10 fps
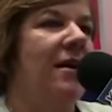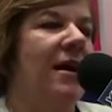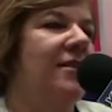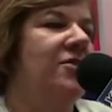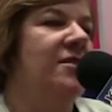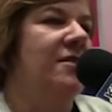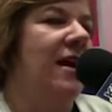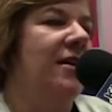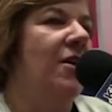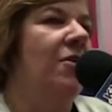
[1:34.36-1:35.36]
I just
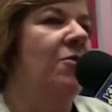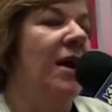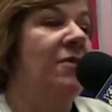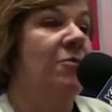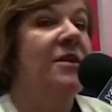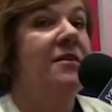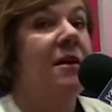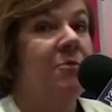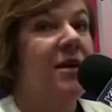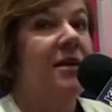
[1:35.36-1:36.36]
I know, and the reason
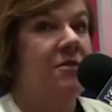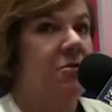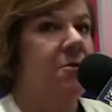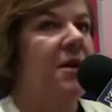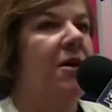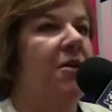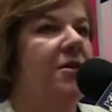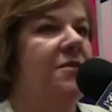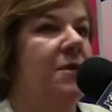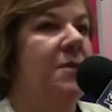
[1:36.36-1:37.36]
that we get so many
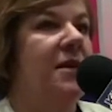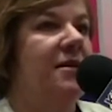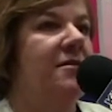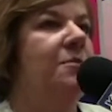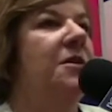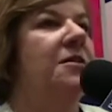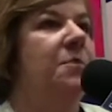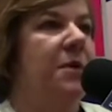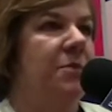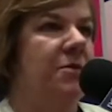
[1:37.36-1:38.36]
RSVPs is because
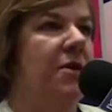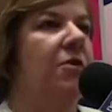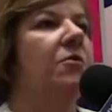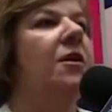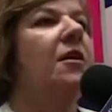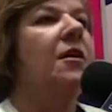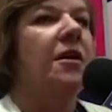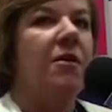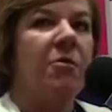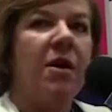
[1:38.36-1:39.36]
people know,
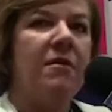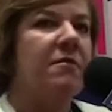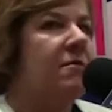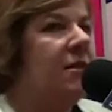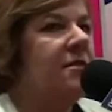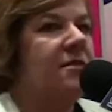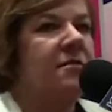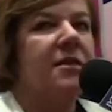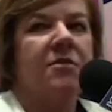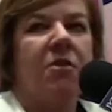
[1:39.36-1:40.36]
you know what? Let's
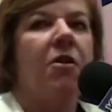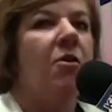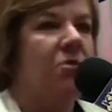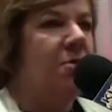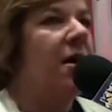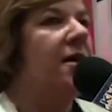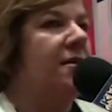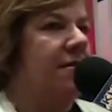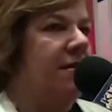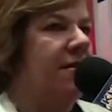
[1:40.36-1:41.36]
let's go to Oakmont.
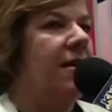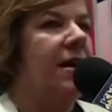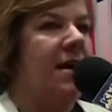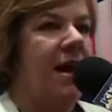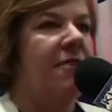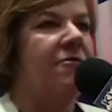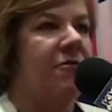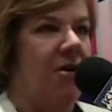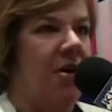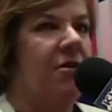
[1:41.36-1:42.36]
Yeah. have
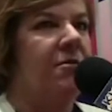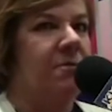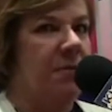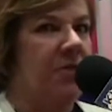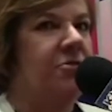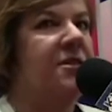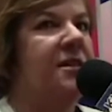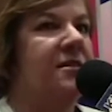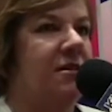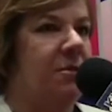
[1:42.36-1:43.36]
our Mother's Day
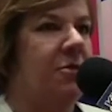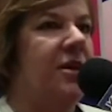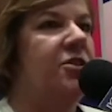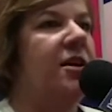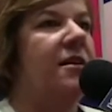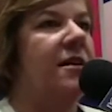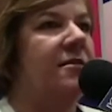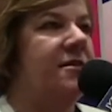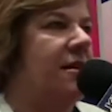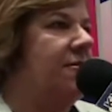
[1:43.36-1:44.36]
celebration
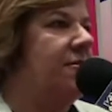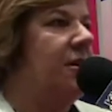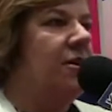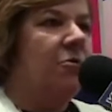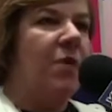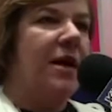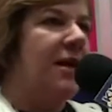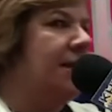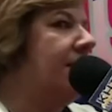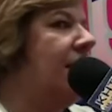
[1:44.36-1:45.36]
instead of
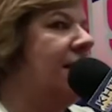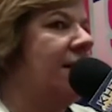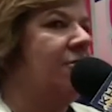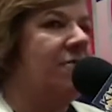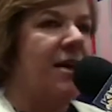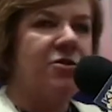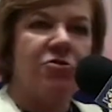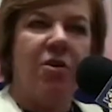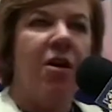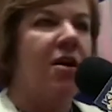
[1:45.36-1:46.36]
waiting in line at a
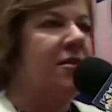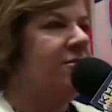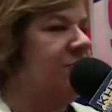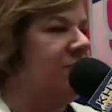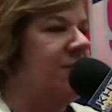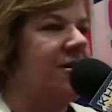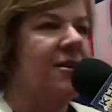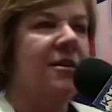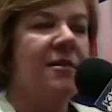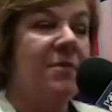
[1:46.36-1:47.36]
restaurant or
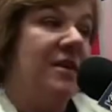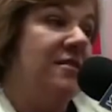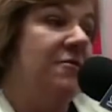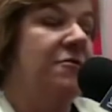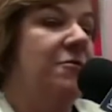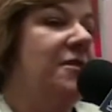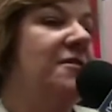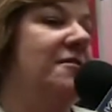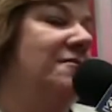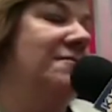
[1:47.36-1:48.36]
because the food
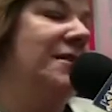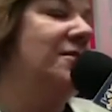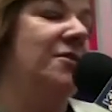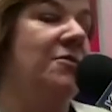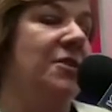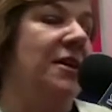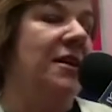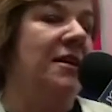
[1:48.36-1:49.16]
is is so good.